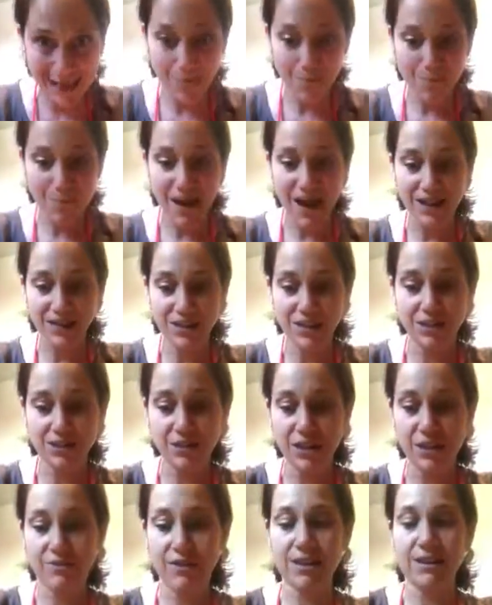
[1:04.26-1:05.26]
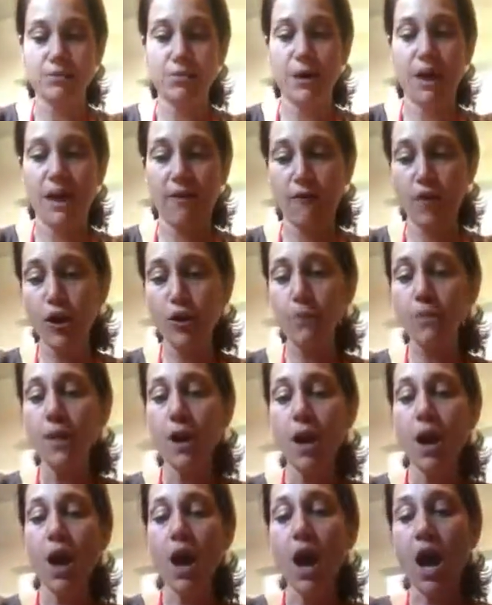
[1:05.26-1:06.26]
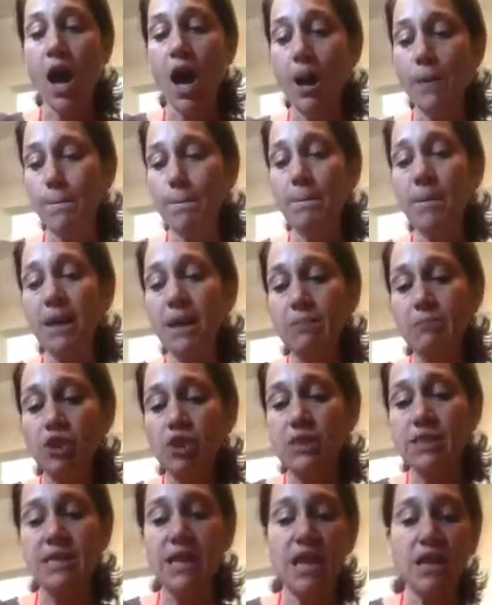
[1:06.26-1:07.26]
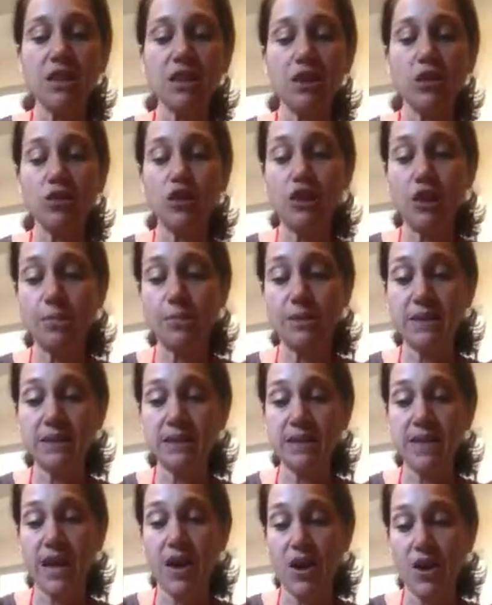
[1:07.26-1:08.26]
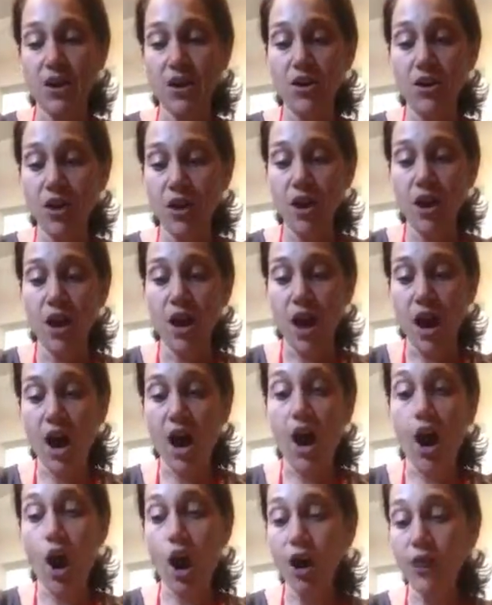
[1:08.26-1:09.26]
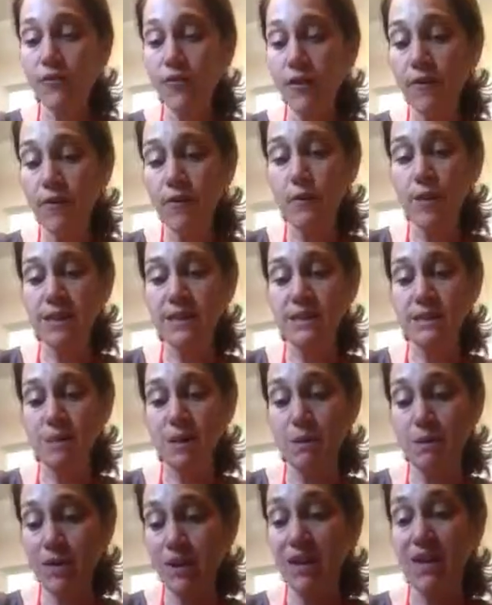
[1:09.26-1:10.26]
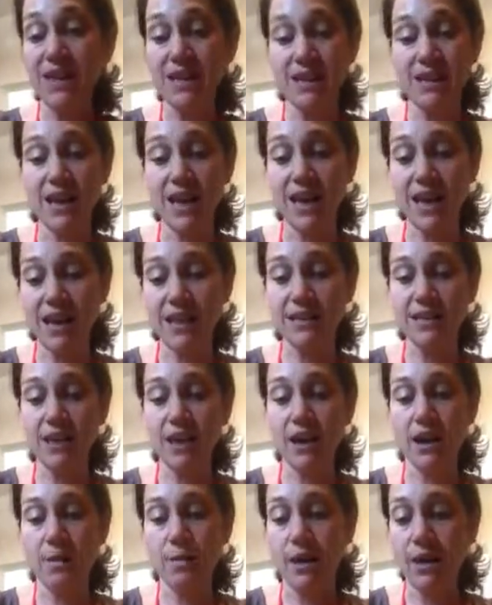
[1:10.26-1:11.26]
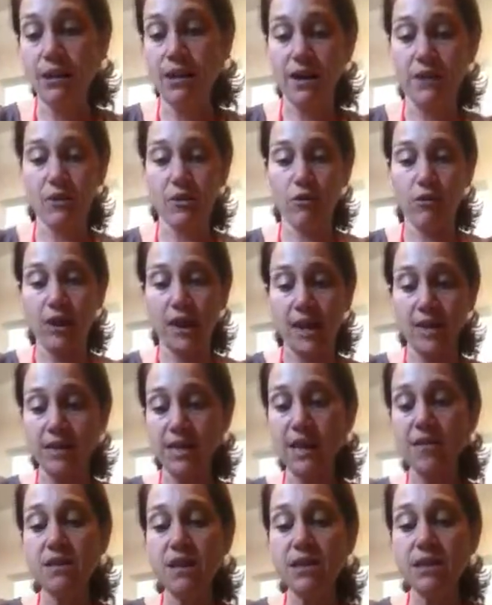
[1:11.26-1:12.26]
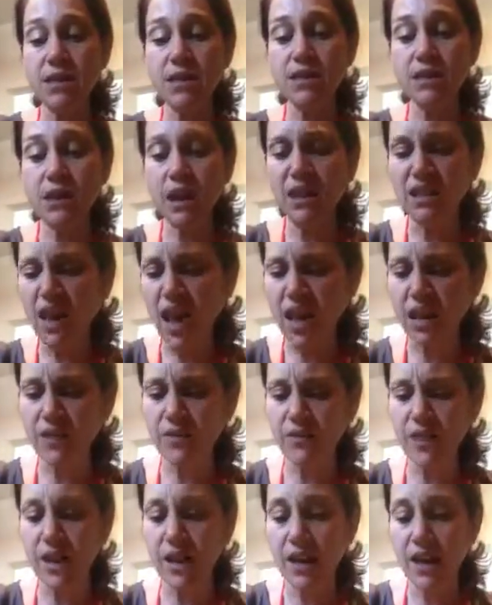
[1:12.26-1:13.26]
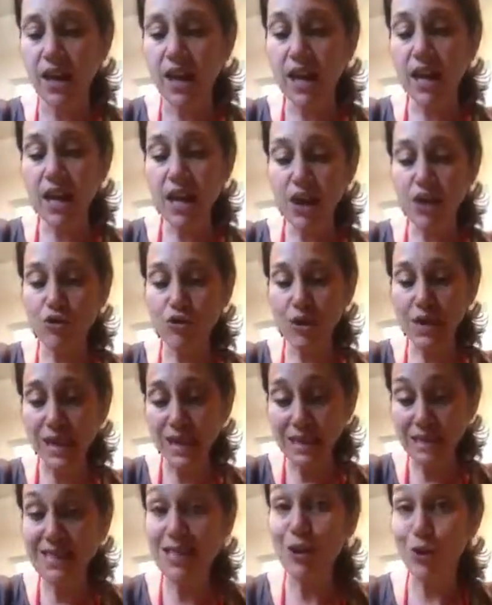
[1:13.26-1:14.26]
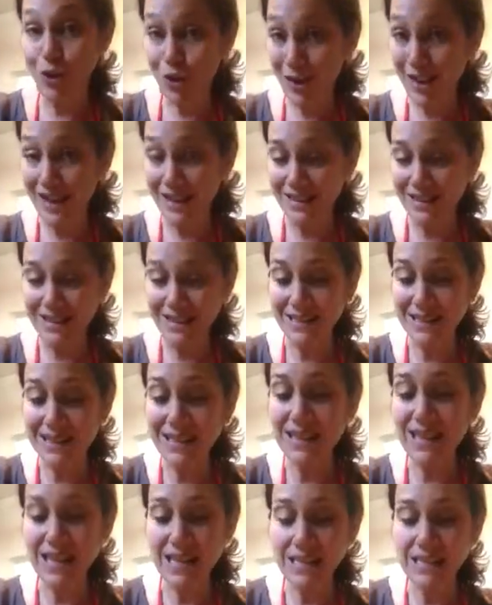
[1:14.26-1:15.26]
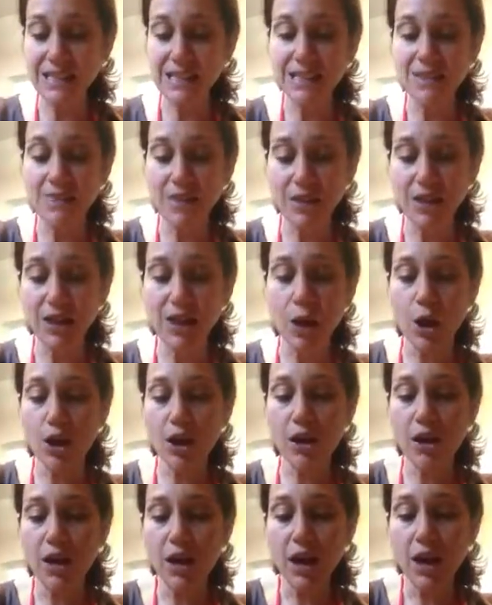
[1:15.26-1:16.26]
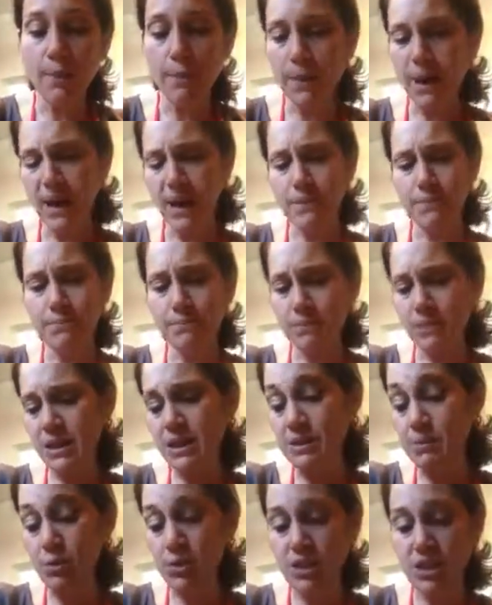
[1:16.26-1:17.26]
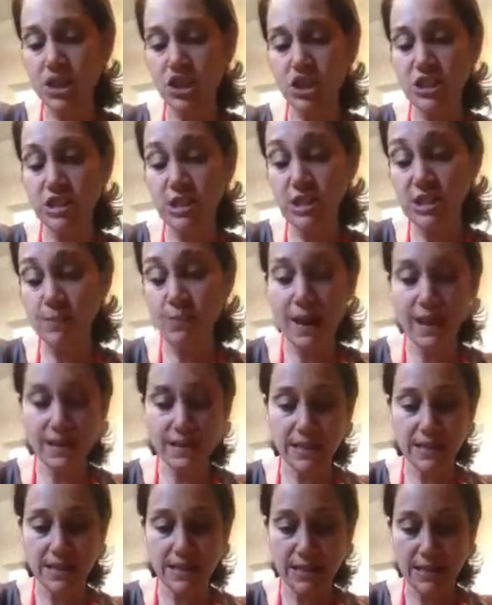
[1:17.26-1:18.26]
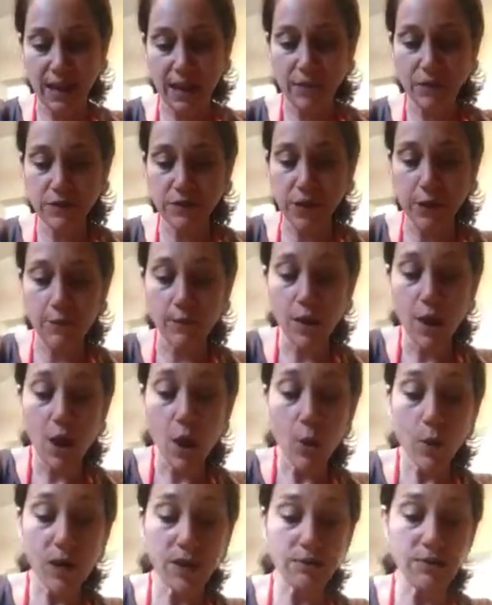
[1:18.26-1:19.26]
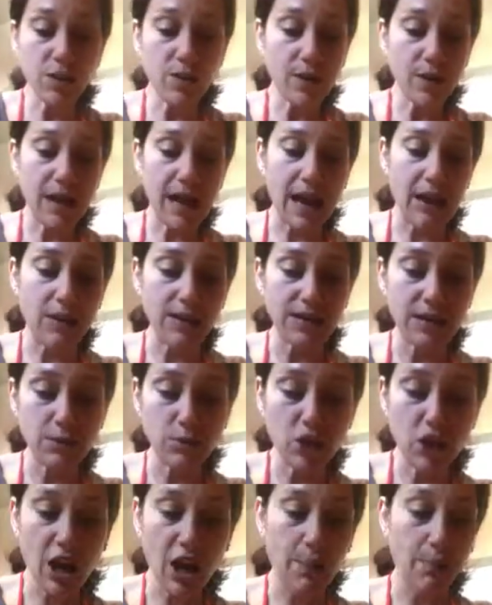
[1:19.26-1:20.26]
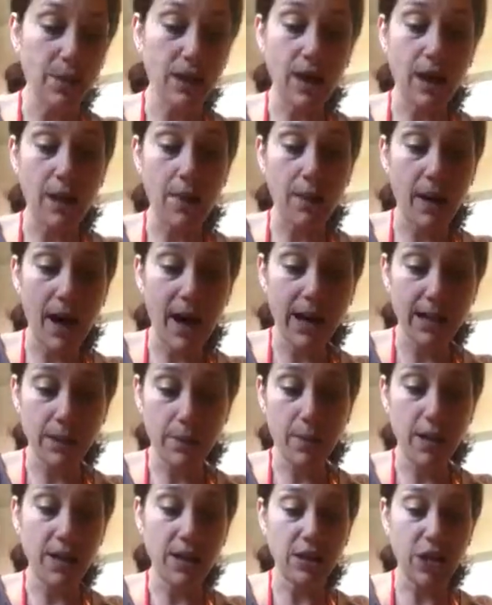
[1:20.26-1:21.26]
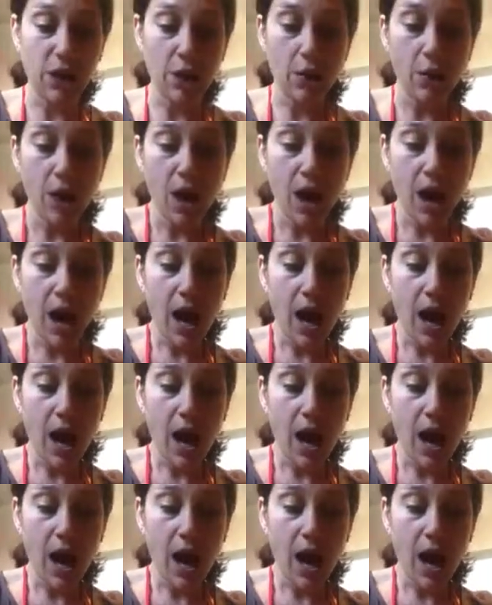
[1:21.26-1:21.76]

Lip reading: the best cookie recipe ever. But I'm just saying that you shouldn't be scared off of a recipe because it has a lot of ingredients. And this isn't a lot of like ingredients. The ingredients list is very long, but it's mostly just spices and stuff. So what I'm doing now is I'm chopping up a jalapeno.